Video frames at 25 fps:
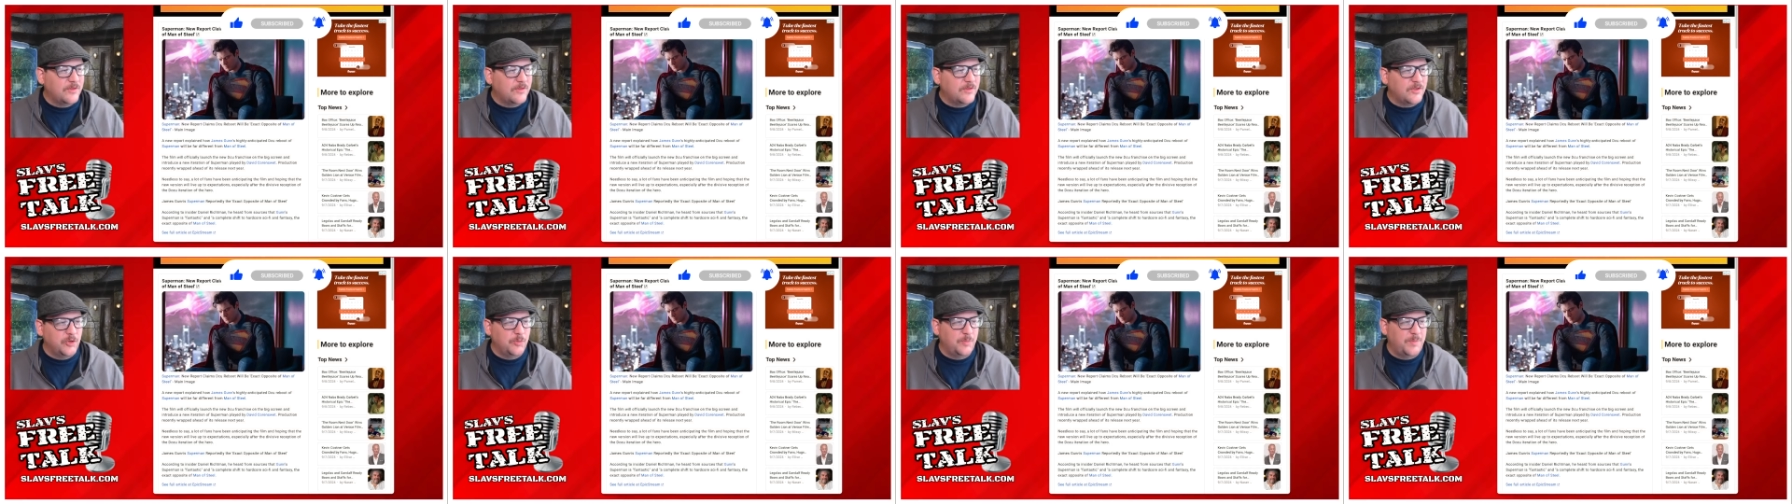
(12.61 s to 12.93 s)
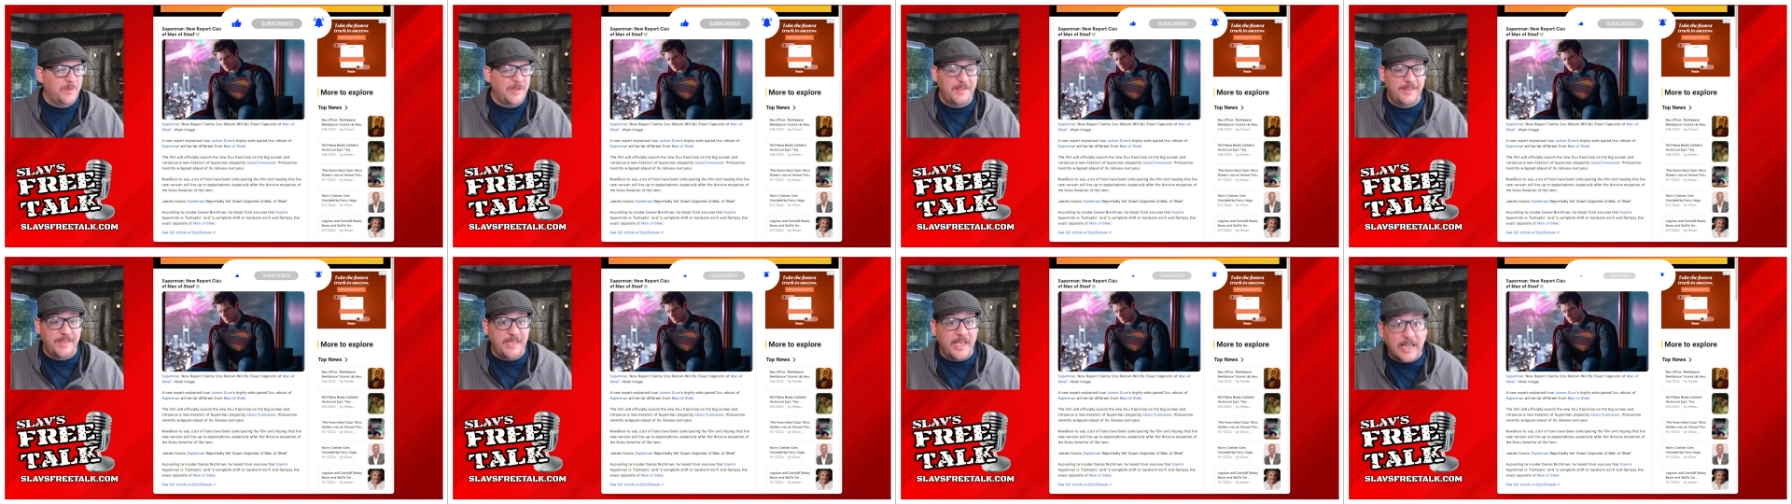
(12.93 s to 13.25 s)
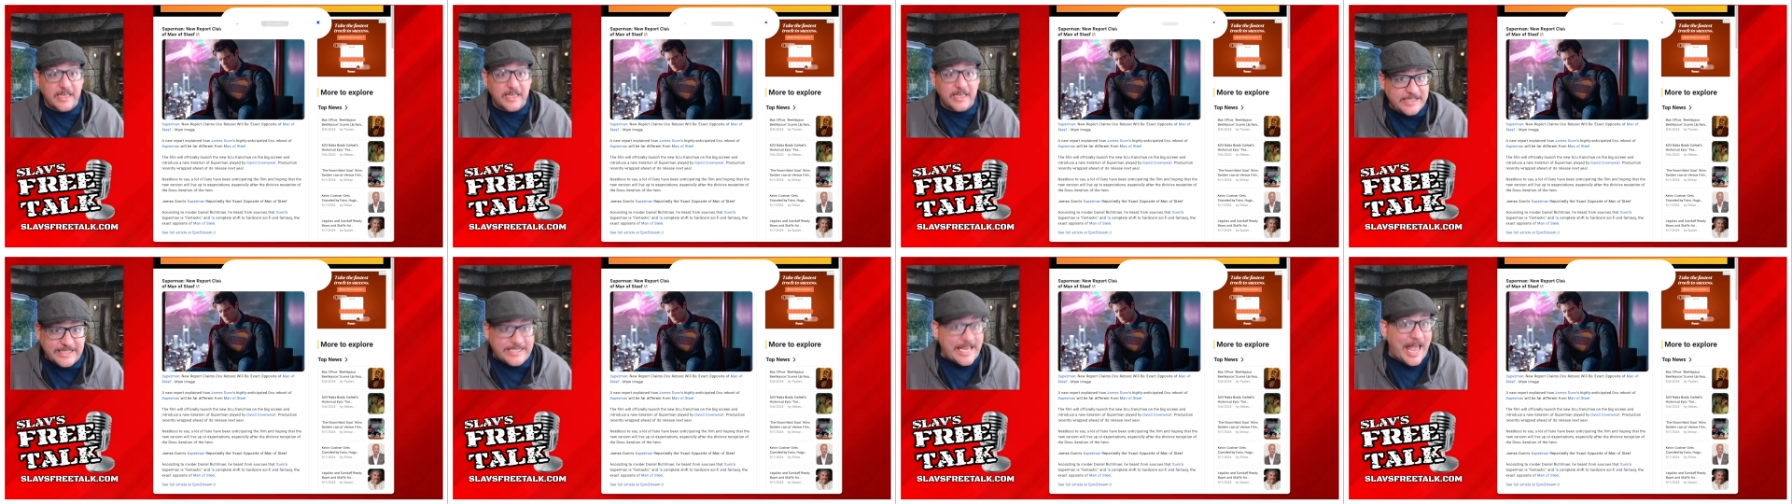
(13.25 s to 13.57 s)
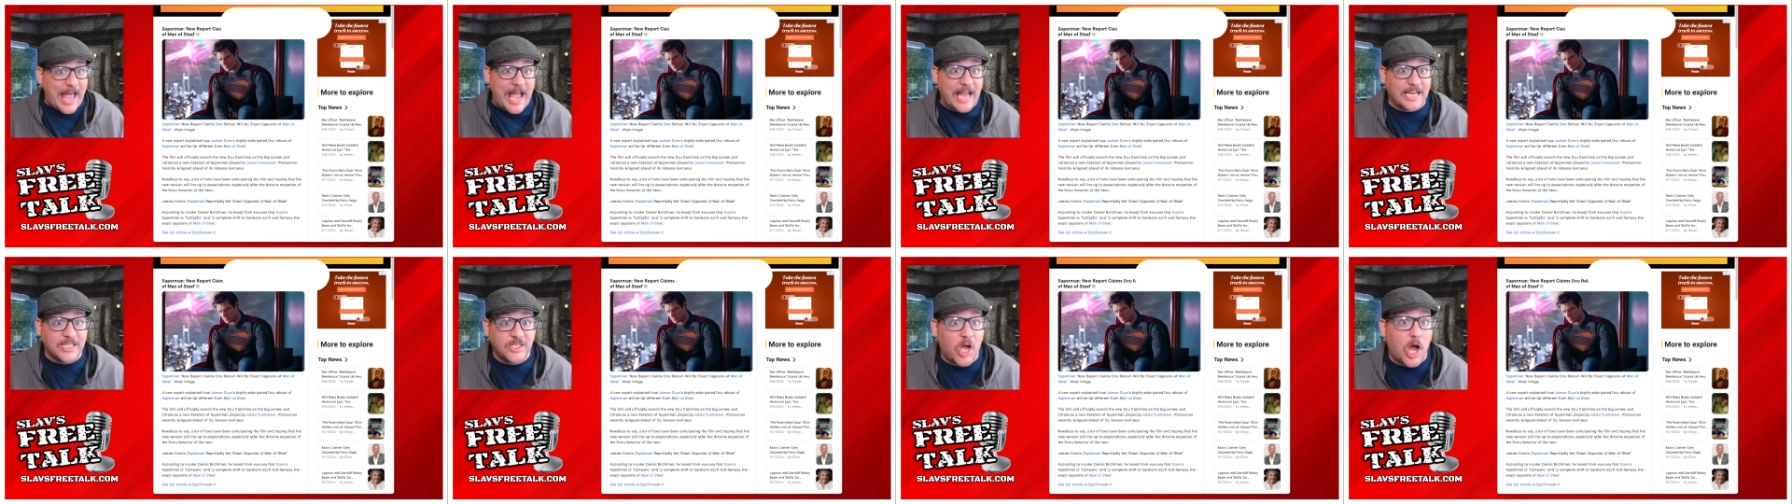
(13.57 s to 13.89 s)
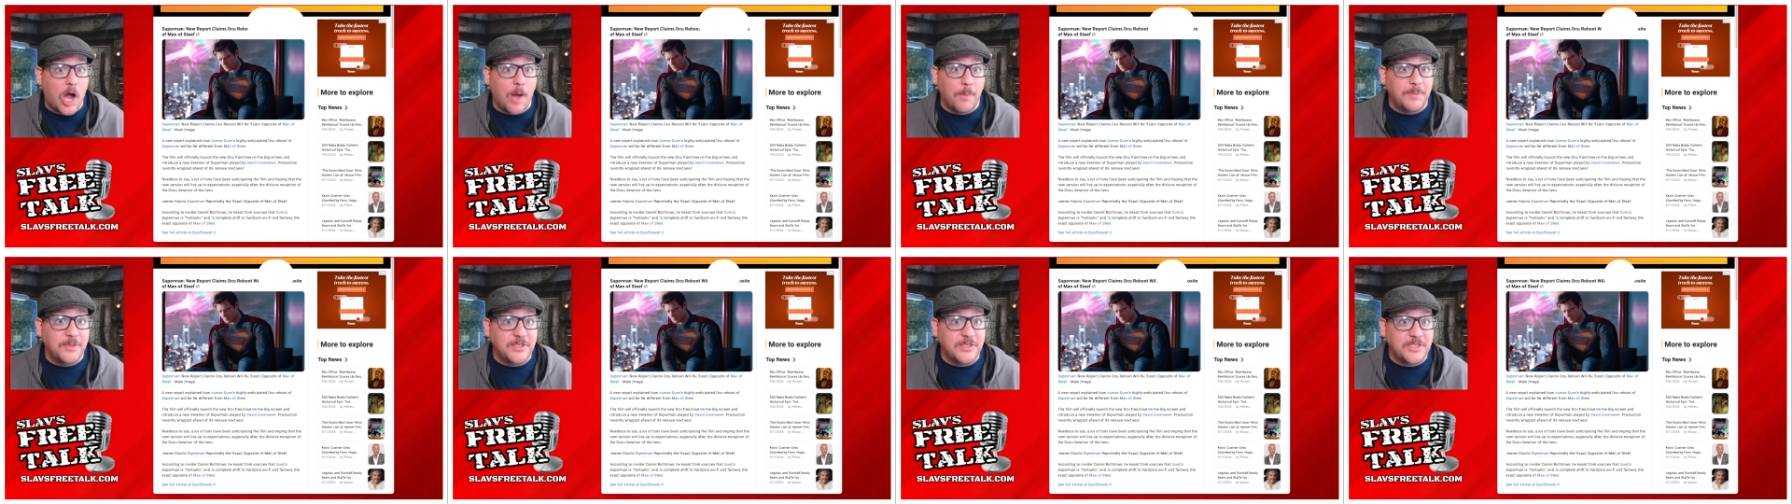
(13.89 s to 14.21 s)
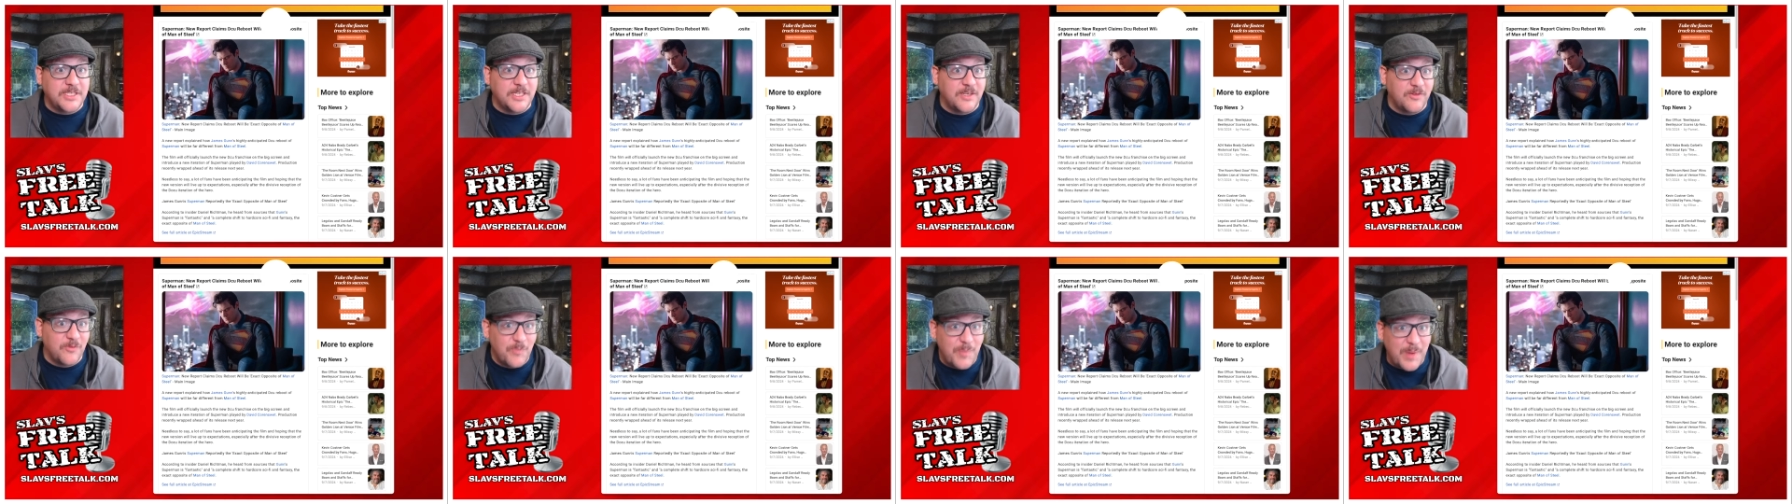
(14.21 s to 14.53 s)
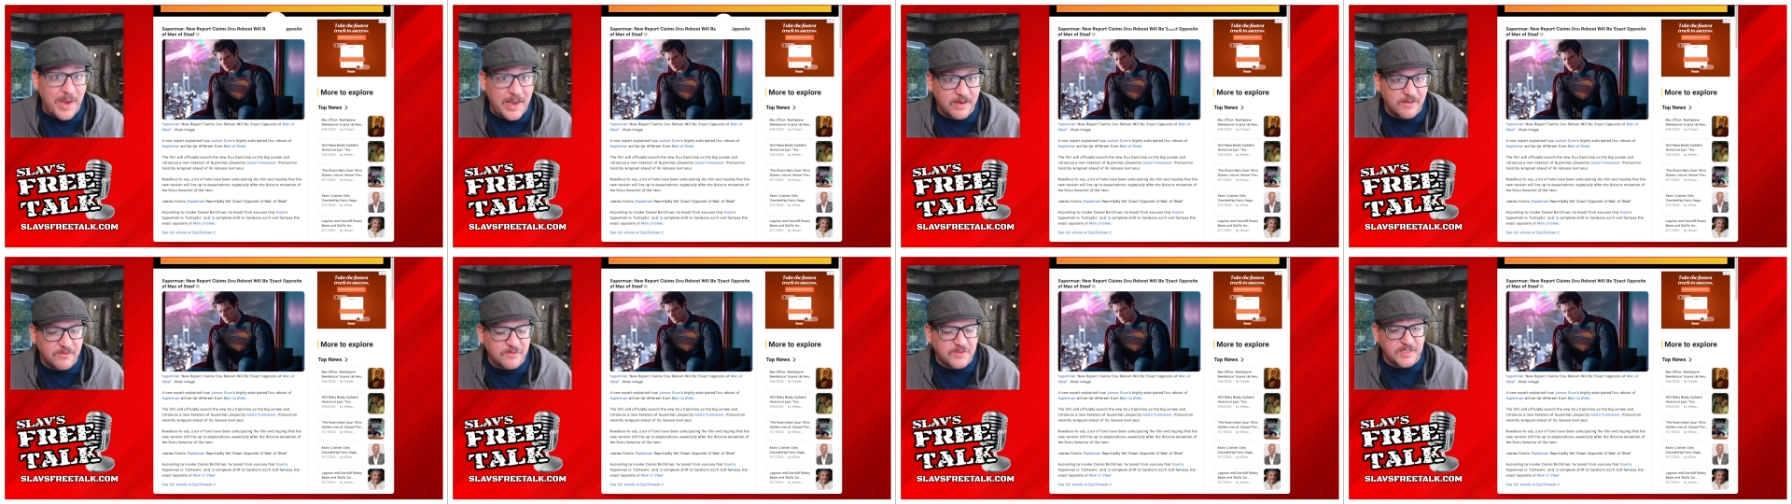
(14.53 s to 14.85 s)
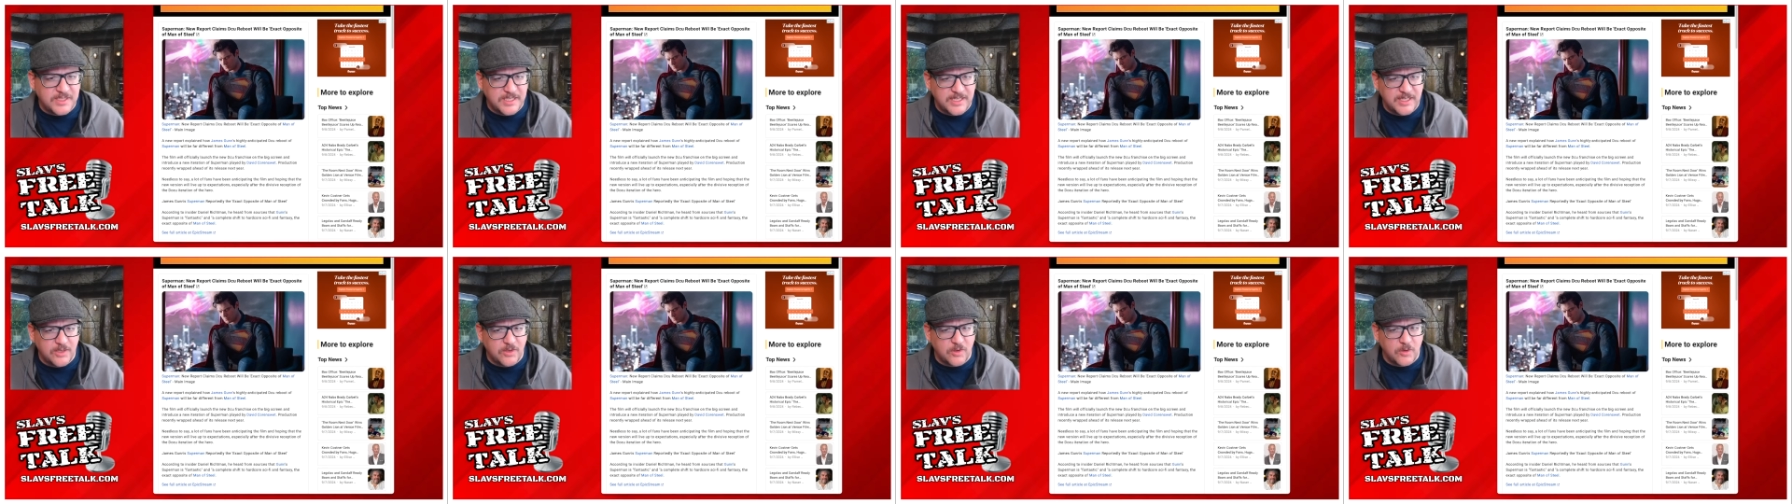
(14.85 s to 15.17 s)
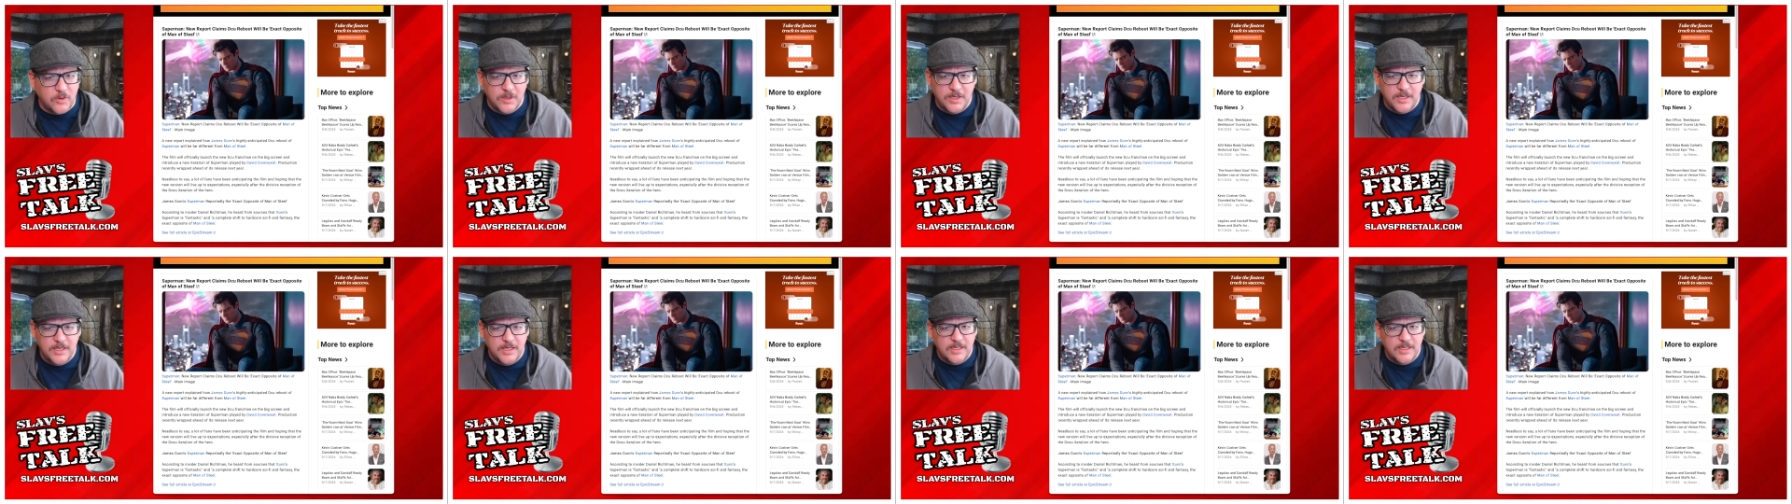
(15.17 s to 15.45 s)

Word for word: to be the exact opposite of Man of Steel,